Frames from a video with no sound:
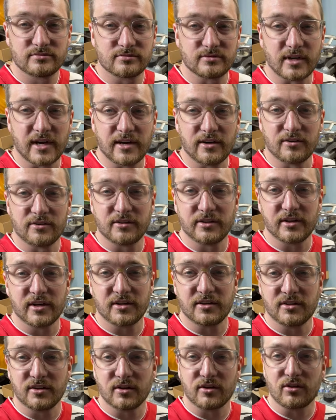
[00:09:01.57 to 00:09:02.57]
I don't think
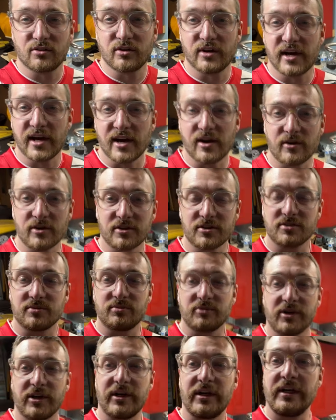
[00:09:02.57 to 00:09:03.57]
it took 3 hours,
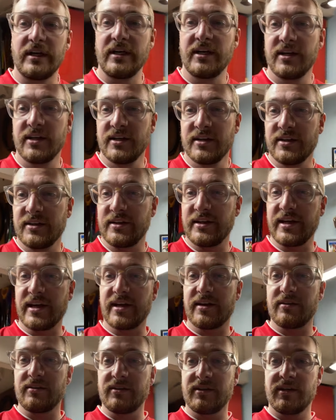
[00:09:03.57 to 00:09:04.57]
but
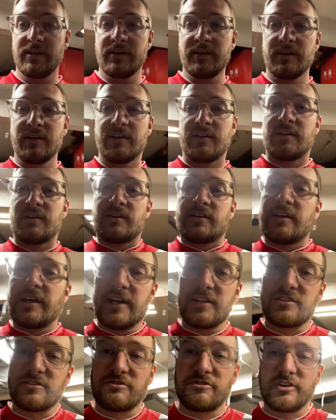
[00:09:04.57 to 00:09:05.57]
yeah,
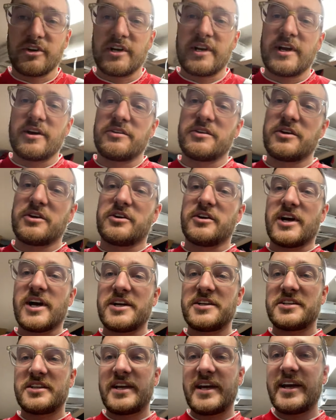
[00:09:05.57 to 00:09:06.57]
had some fun out in the
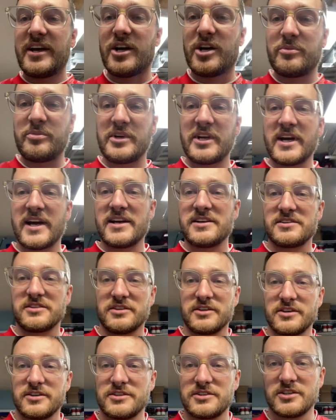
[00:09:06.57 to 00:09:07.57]
garage today. I hope you guys
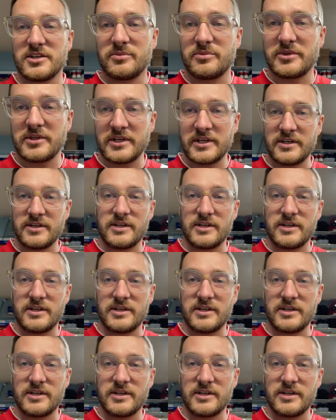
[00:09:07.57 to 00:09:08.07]
learned something.